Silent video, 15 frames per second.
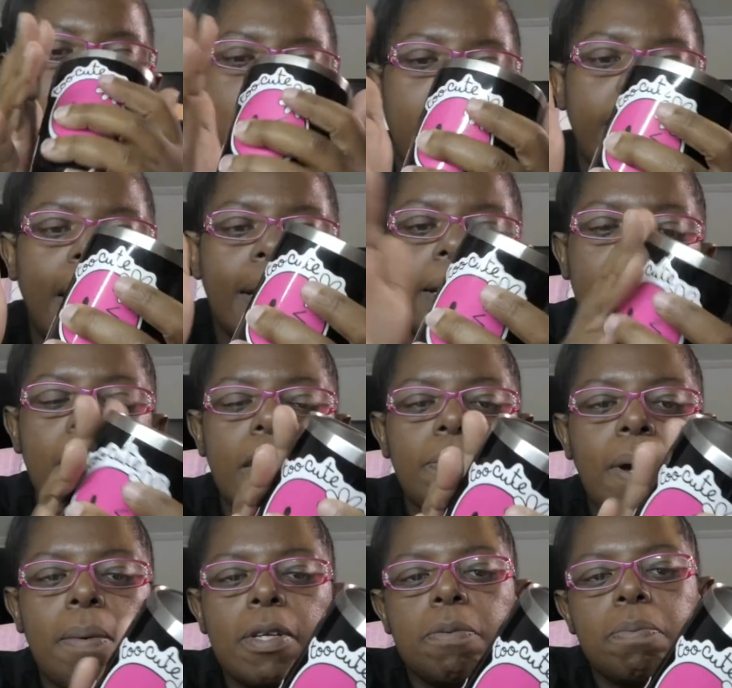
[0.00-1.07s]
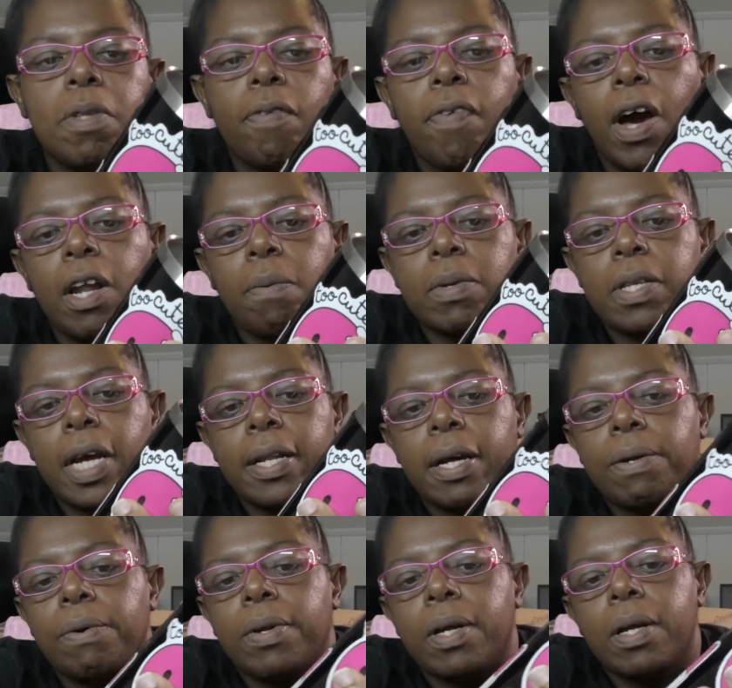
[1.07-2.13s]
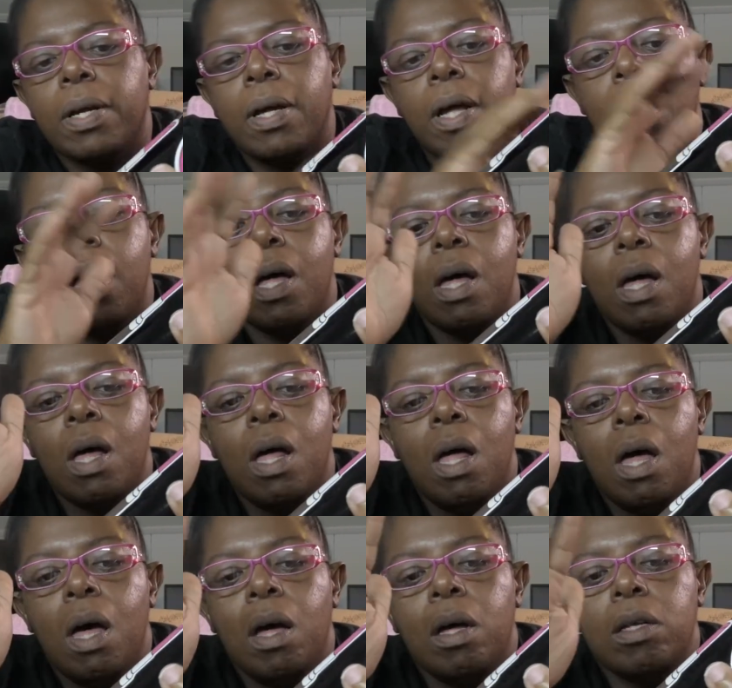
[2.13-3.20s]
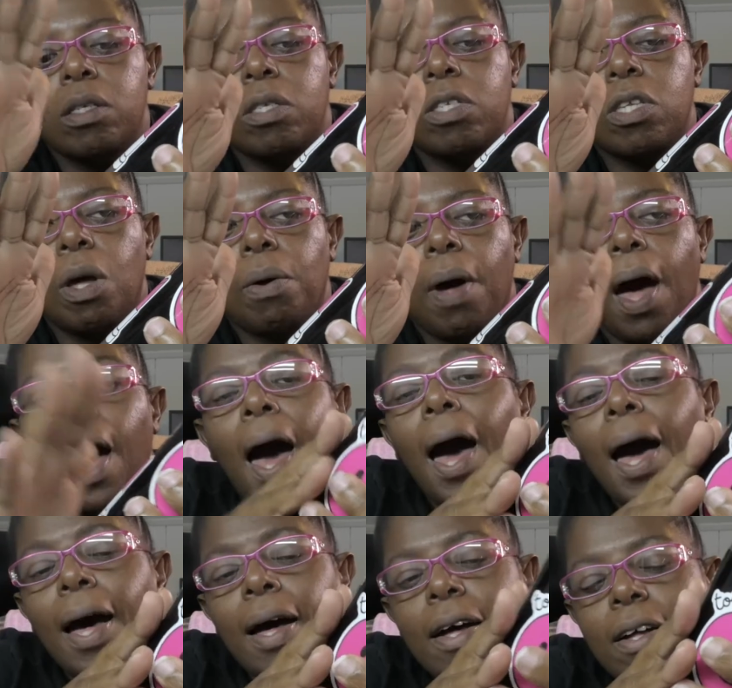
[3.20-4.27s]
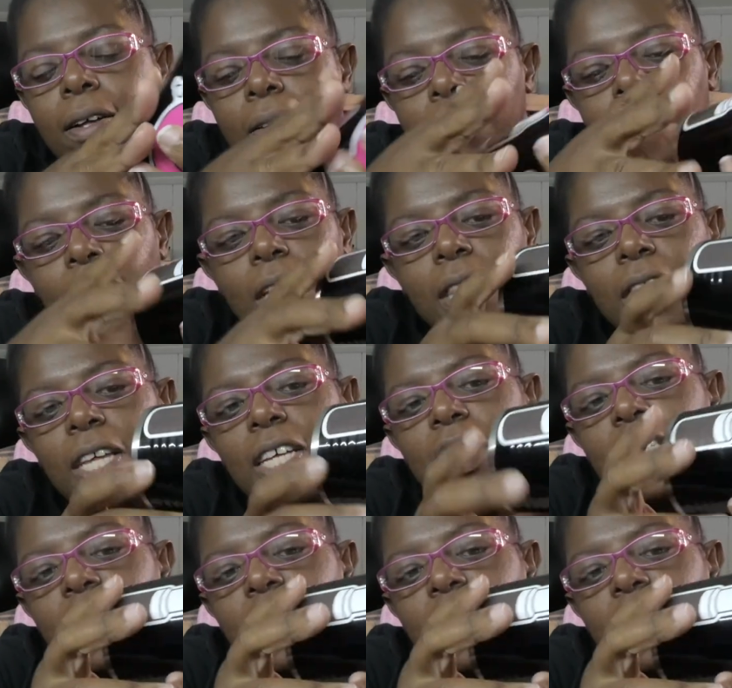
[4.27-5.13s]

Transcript: And I didn't like the way it was, the vinyl was laid down on it. So I seen this